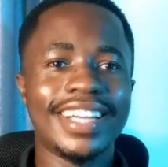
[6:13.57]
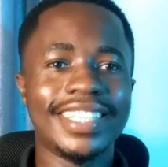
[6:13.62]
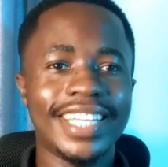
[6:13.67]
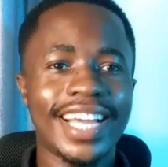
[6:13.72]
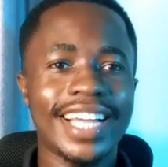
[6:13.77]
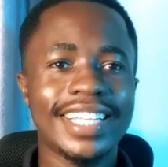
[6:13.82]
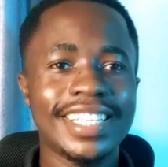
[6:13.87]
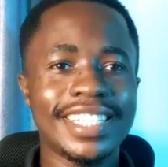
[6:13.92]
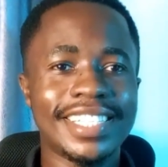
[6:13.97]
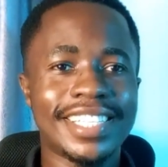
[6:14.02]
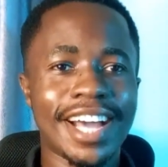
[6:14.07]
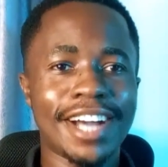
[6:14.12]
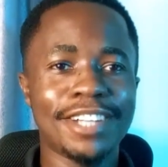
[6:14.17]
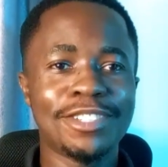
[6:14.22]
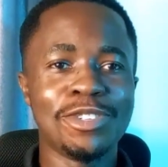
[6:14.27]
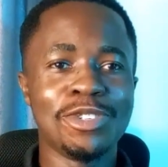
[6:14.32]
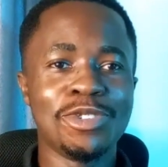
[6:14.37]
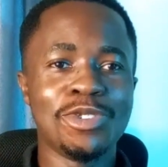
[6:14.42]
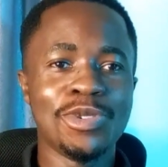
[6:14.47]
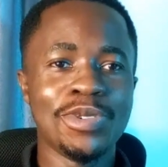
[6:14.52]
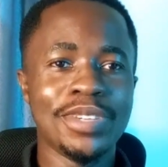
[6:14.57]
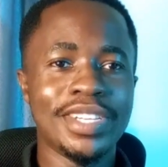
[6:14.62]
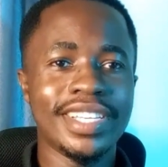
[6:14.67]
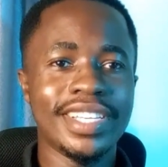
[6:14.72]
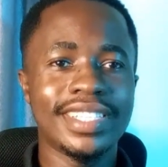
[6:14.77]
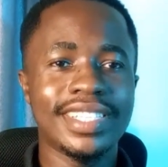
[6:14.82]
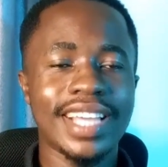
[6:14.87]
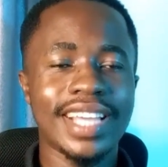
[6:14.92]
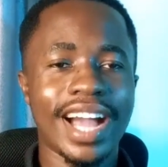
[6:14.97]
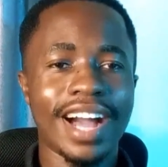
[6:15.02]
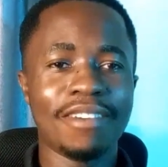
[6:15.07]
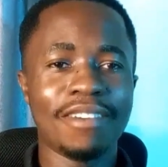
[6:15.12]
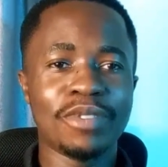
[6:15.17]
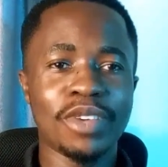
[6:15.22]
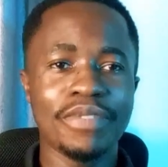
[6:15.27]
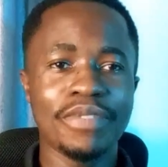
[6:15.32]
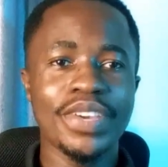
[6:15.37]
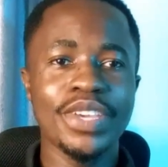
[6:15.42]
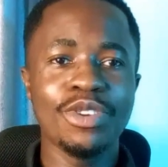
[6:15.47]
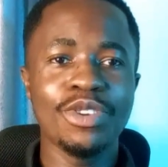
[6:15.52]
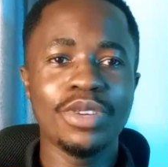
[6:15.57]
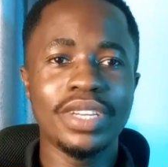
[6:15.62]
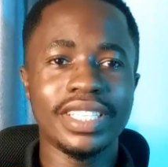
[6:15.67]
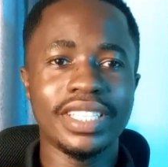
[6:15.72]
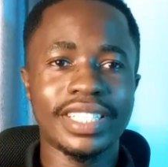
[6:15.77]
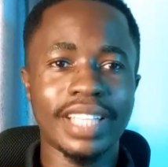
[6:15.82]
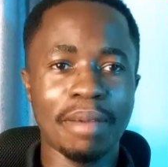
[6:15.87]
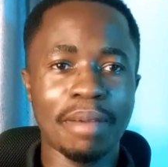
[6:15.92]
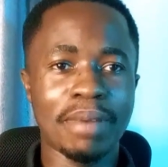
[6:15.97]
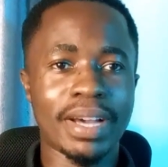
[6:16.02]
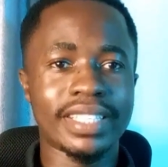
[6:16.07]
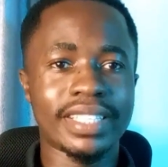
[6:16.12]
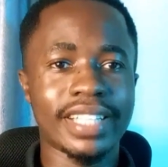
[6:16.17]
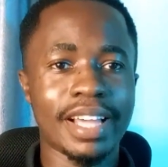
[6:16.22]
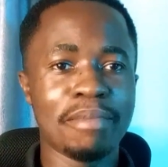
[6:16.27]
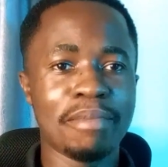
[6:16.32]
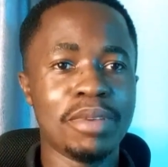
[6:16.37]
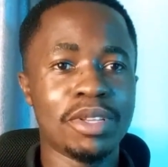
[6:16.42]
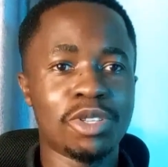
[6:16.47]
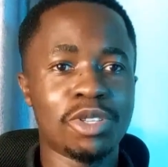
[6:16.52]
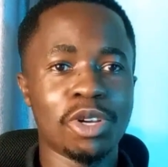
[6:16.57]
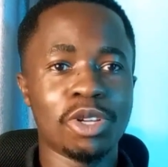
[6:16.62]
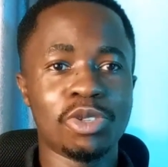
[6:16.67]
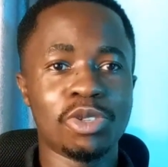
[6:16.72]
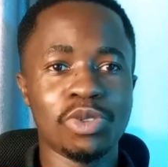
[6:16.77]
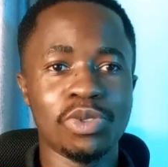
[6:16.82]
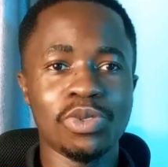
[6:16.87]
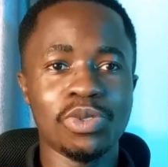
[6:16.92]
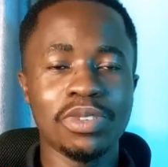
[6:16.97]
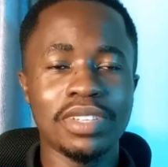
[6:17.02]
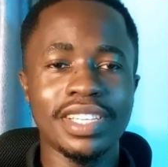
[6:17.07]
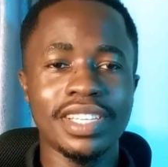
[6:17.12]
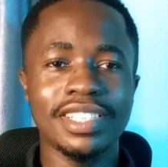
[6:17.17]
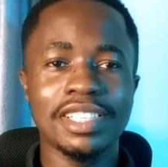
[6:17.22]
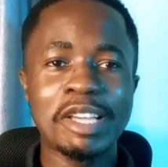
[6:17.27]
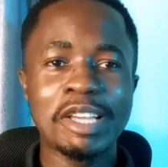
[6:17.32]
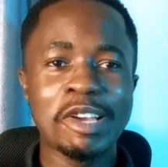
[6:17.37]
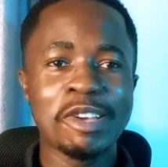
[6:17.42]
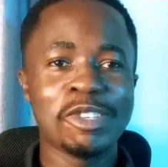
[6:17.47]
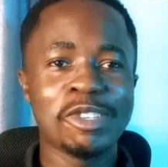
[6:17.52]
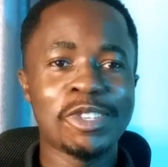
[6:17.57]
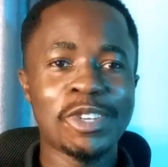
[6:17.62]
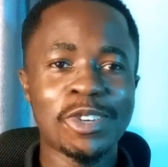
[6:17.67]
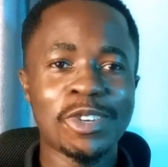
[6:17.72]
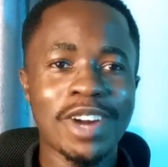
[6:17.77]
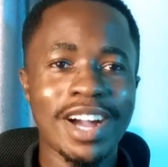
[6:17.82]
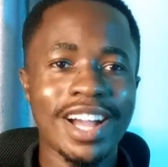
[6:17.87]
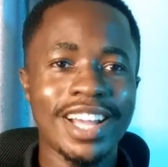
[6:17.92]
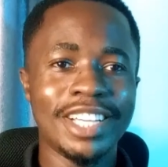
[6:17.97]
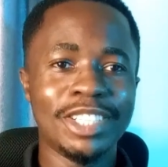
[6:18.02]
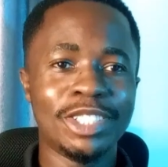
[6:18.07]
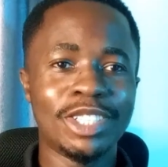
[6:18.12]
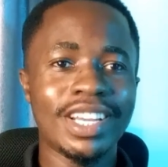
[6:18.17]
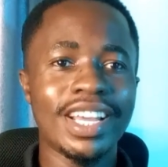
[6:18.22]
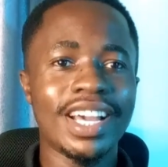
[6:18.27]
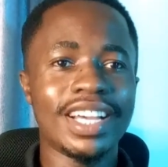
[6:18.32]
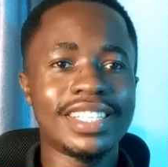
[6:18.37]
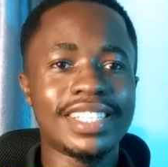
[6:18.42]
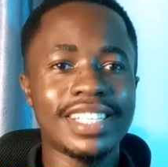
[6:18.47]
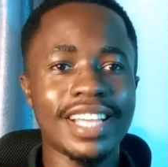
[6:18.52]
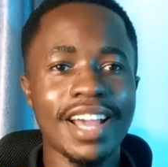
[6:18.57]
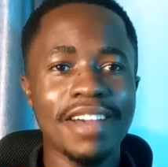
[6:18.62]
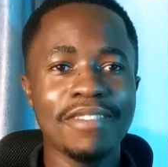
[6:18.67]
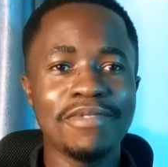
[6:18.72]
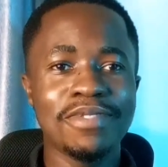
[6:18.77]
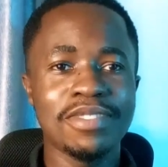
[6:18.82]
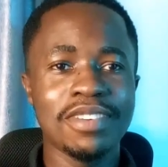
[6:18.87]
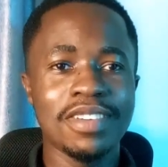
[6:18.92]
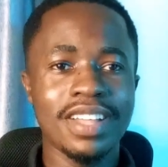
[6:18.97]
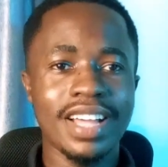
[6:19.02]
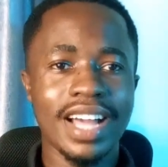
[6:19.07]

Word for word: And that is how to do this. I've given you the step-by-step method to do this. So go and enjoy yourself.